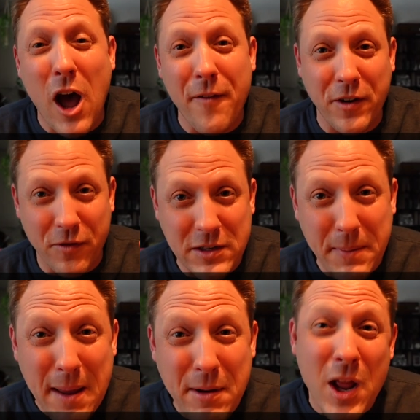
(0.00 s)
off your first
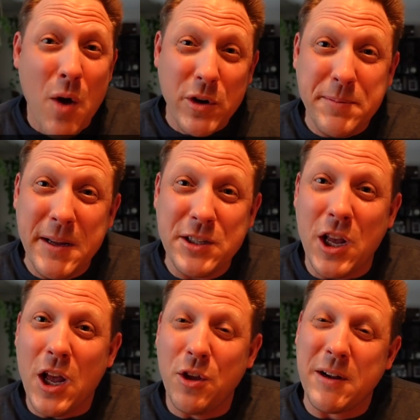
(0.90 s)
payment, which means
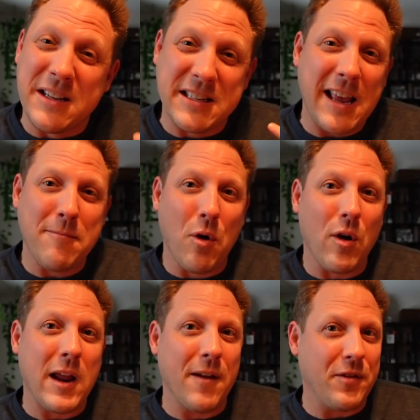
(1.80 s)
you get to save
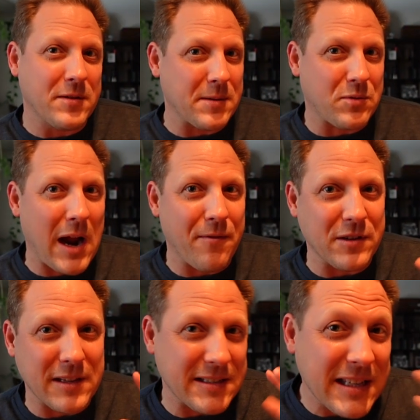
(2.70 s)
more if you subscribe
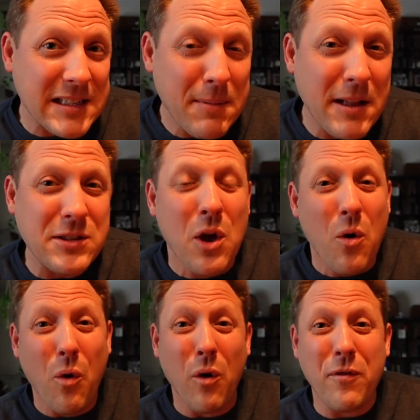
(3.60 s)
for the six months
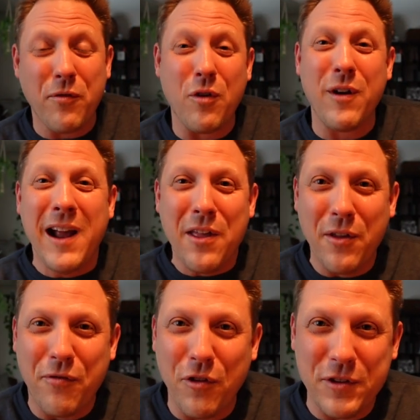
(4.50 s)
or for
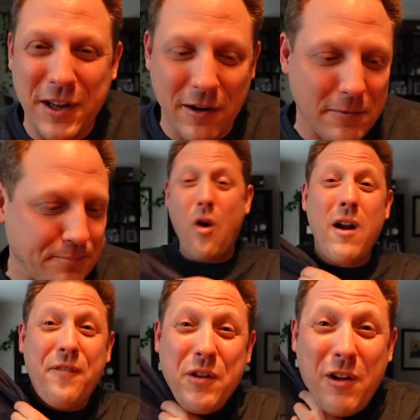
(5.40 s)
the full year. Or
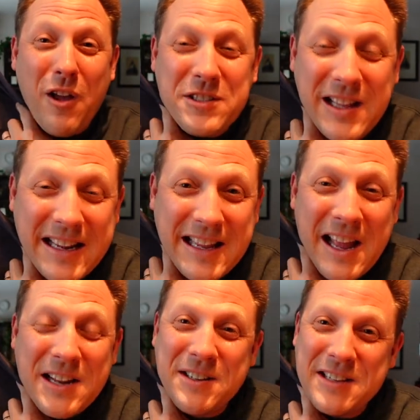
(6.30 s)
if you'd also like
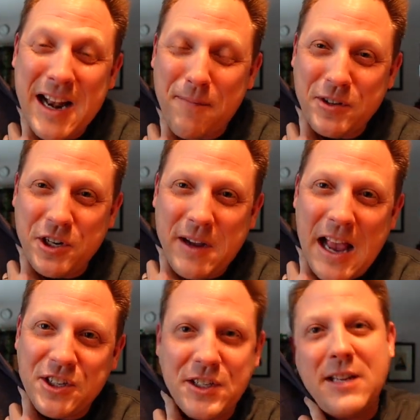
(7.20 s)
to sign up for
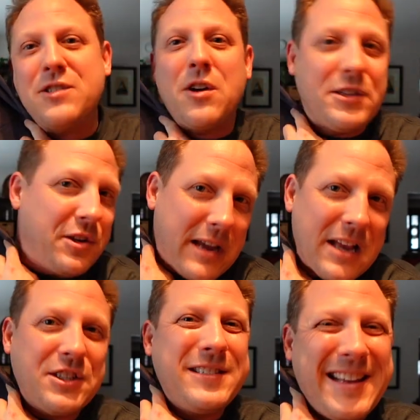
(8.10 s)
Geocaching Tees, go to
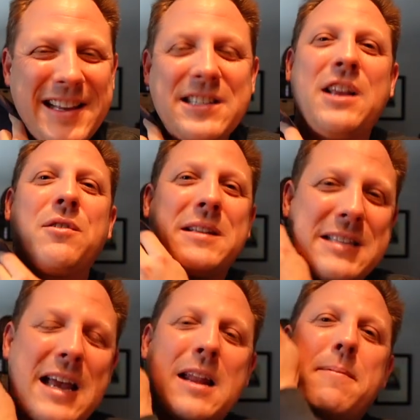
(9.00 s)
Geocaching Tees and you can
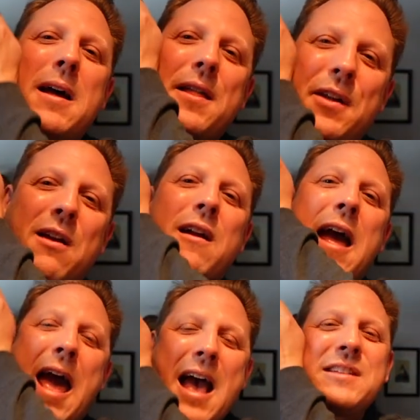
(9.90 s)
sign up
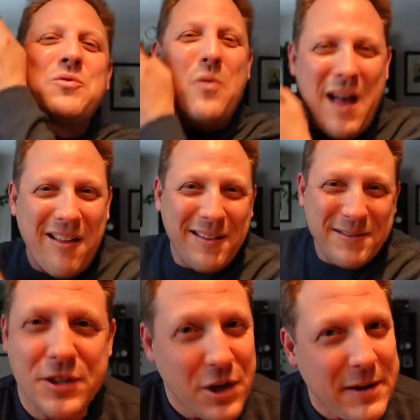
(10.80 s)
there as well.
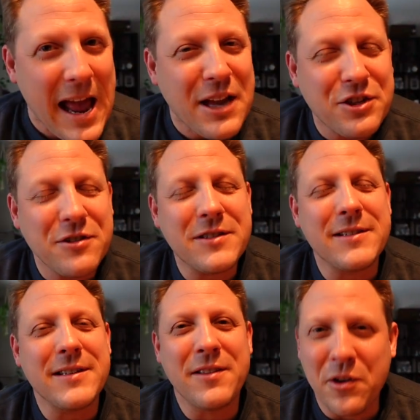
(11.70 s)

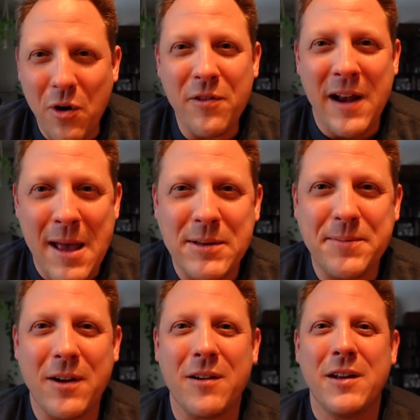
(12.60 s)
Geocachers in the Northern
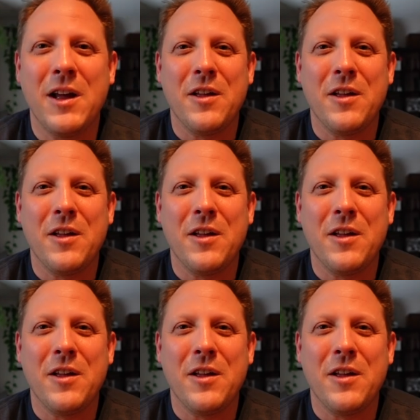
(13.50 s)
Hemisphere,